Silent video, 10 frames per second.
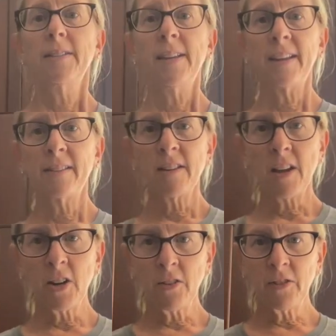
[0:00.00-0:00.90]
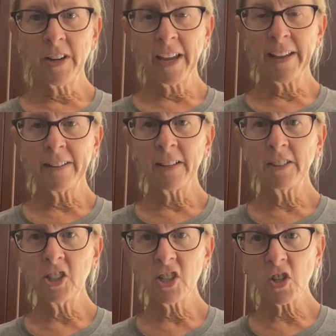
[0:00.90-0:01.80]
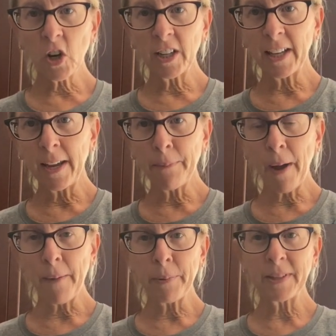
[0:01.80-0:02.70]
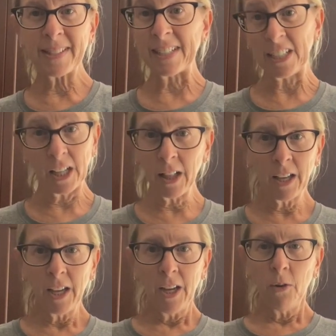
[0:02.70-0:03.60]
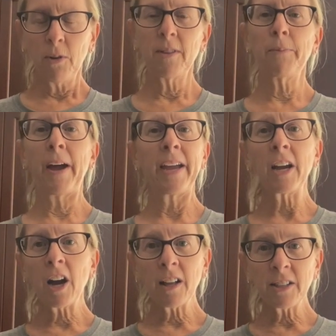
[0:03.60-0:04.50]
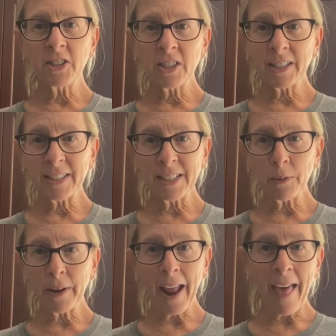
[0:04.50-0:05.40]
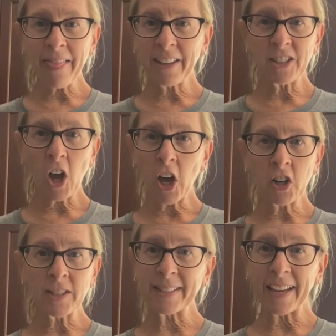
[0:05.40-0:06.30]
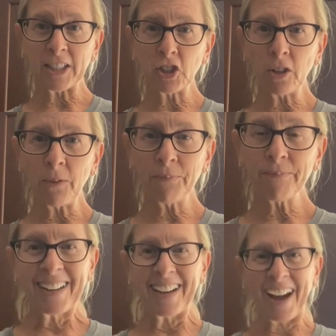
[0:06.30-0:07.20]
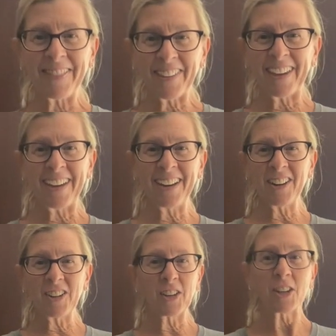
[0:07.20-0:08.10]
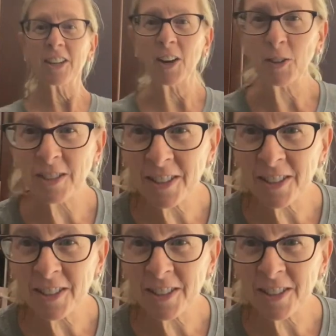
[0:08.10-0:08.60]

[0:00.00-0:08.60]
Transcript: day is not over yet. just trying to keep up still with my college D1 athlete daughter's schedule. Got the gear. Go